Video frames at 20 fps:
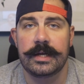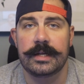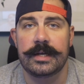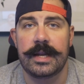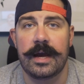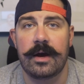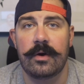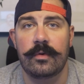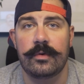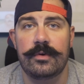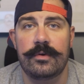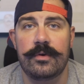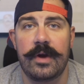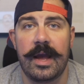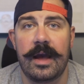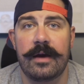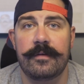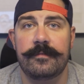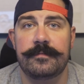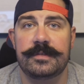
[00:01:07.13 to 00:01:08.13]
Now, you
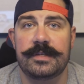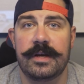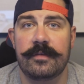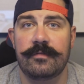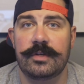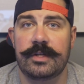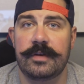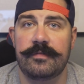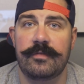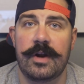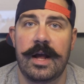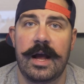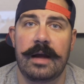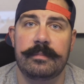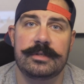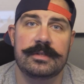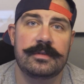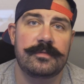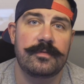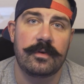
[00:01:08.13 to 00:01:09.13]
have several different
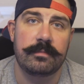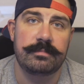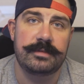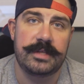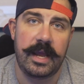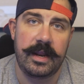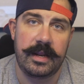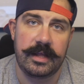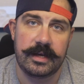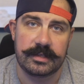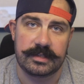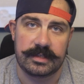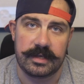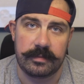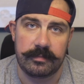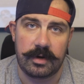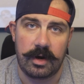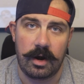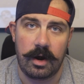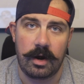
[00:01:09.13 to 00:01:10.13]
options for obtaining a
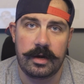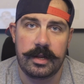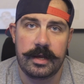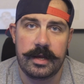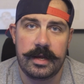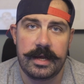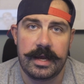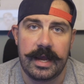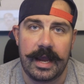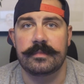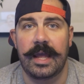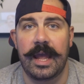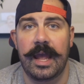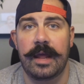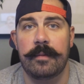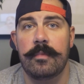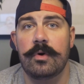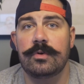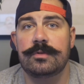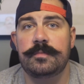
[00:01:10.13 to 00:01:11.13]
SIM card,
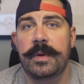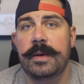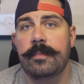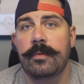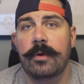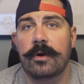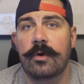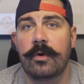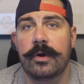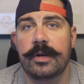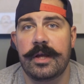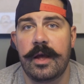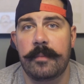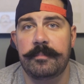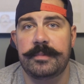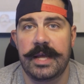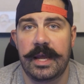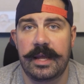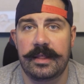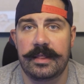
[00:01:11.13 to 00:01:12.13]
and most people are going to
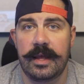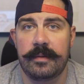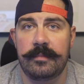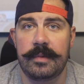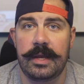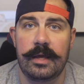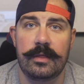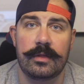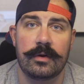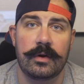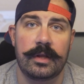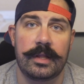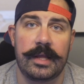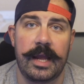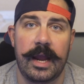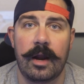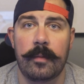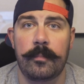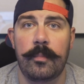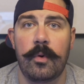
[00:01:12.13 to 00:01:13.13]
obtain them either in
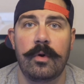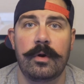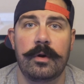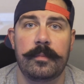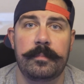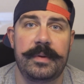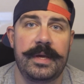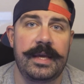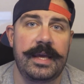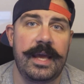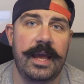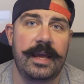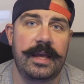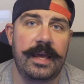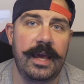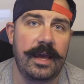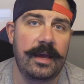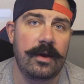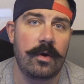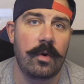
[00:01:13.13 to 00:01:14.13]
the airport,
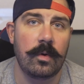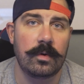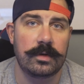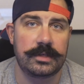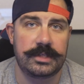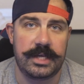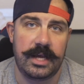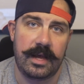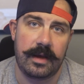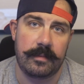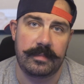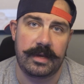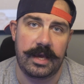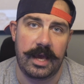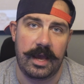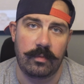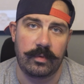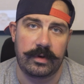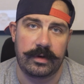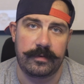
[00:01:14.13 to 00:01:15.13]
BKK, or
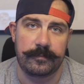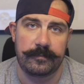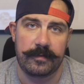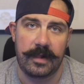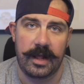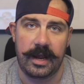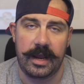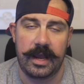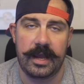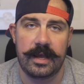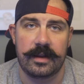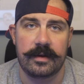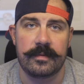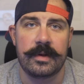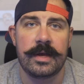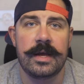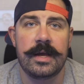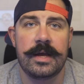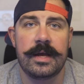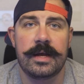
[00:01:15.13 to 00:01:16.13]
DMK when you fly in.
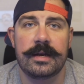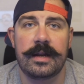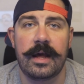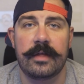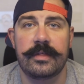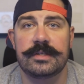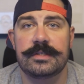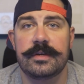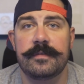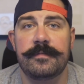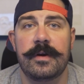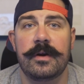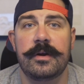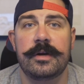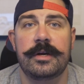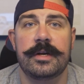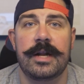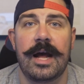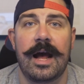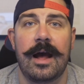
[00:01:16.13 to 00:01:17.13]
Now, these are very
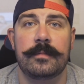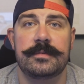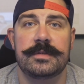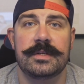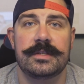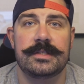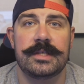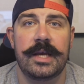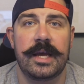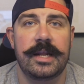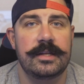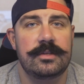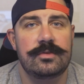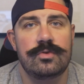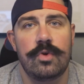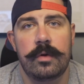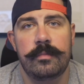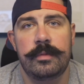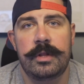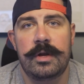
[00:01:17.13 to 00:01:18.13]
good options, and it's
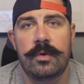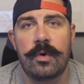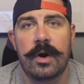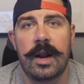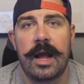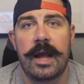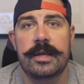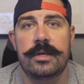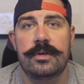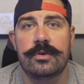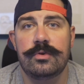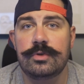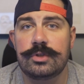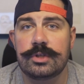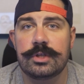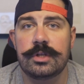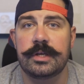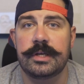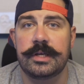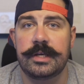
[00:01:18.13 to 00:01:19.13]
normally where I
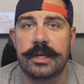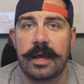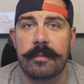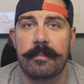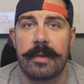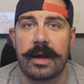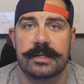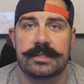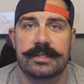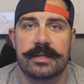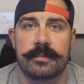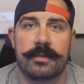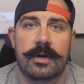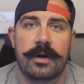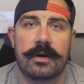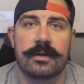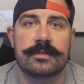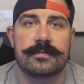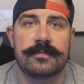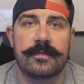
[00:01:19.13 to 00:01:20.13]
usually get my SIM
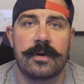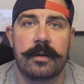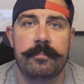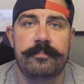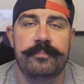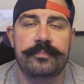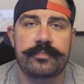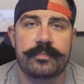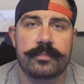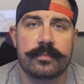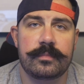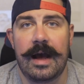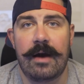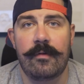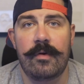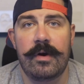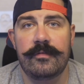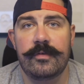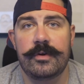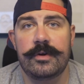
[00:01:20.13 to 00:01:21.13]
cards from.
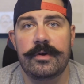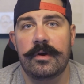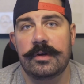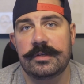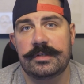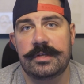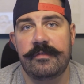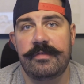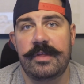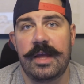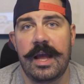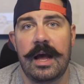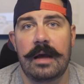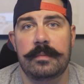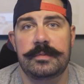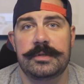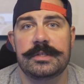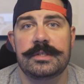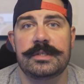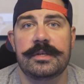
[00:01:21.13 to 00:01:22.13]
However, you also have the
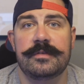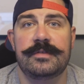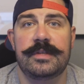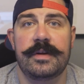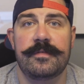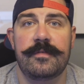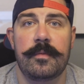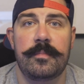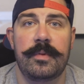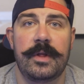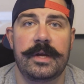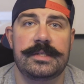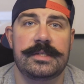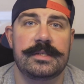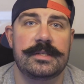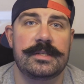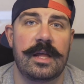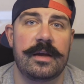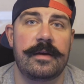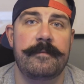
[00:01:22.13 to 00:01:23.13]
options of different
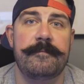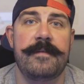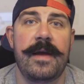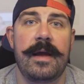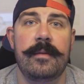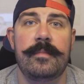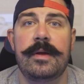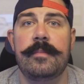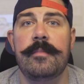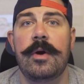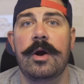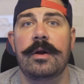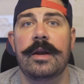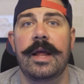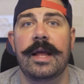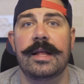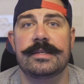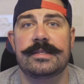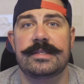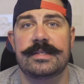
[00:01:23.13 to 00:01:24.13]
places like Family
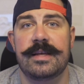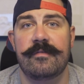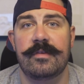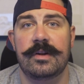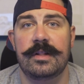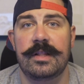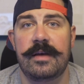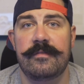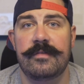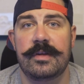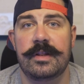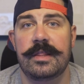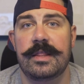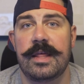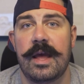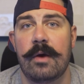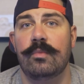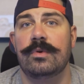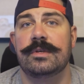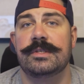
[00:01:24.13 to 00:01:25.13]
Mart and 7-Eleven
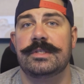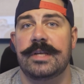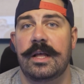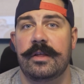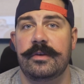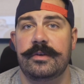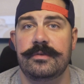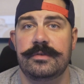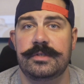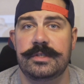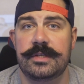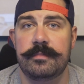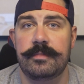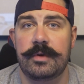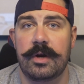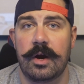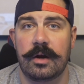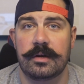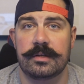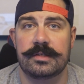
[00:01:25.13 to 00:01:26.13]
that will sell you SIM
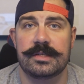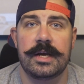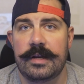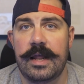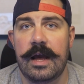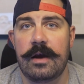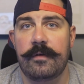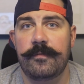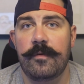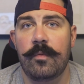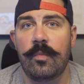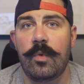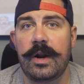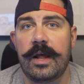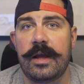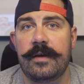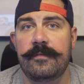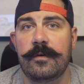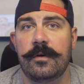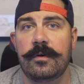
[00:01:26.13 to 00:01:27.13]
cards. Now, from what
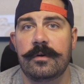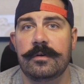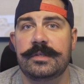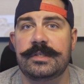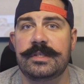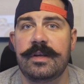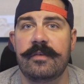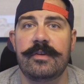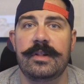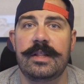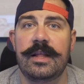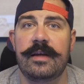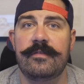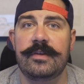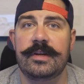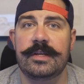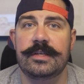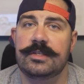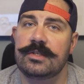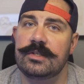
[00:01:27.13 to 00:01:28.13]
I've heard,
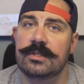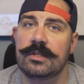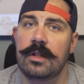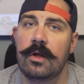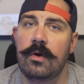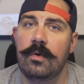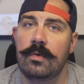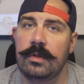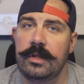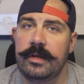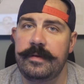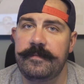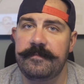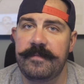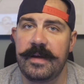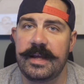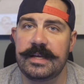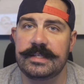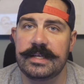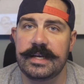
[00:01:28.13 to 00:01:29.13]
7-Eleven is slowly
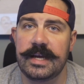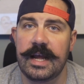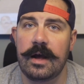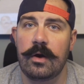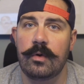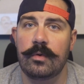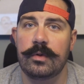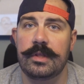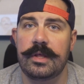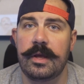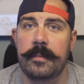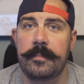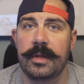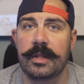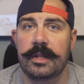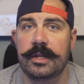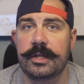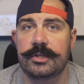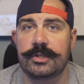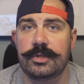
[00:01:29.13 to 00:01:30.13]
phasing out the
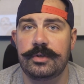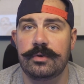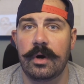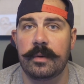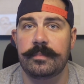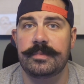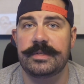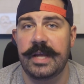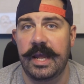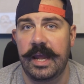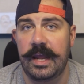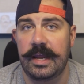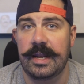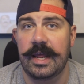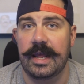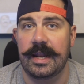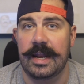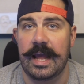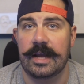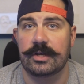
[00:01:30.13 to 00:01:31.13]
ability to obtain
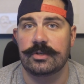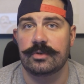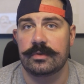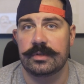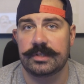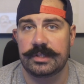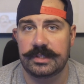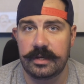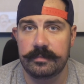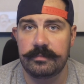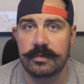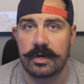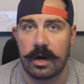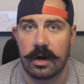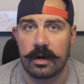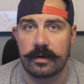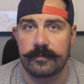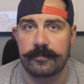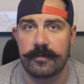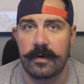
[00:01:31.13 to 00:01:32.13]
an actual SIM
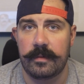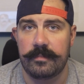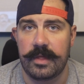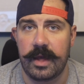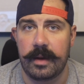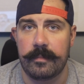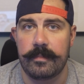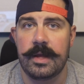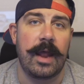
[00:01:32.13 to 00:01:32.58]
card from them.